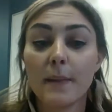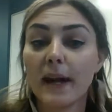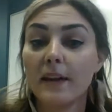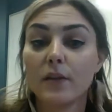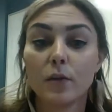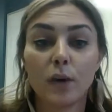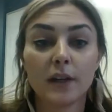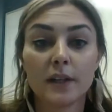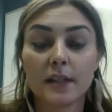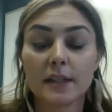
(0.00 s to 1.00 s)
They might have you
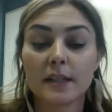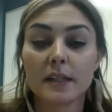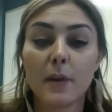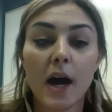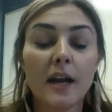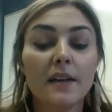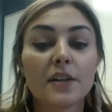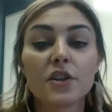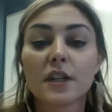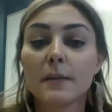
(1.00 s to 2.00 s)
in one consistent
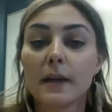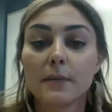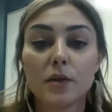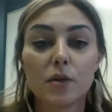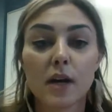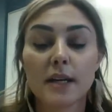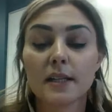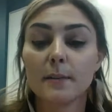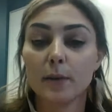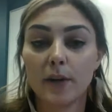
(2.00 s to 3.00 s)
spot. That's just going to be up to you
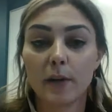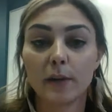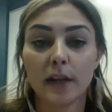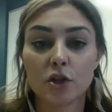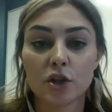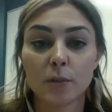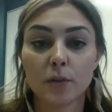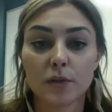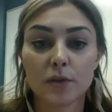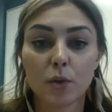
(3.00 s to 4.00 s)
guys to build that
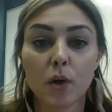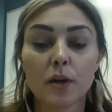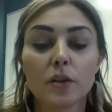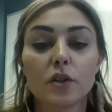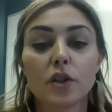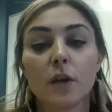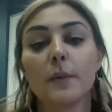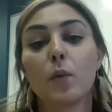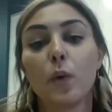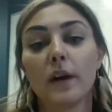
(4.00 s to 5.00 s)
relationship with the store to
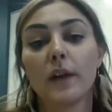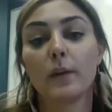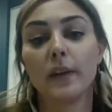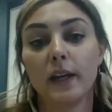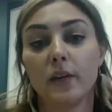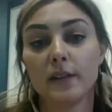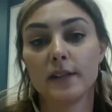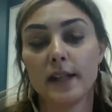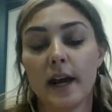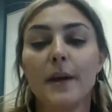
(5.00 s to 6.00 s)
determine where they would like you to
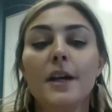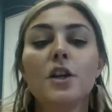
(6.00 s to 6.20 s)
set up.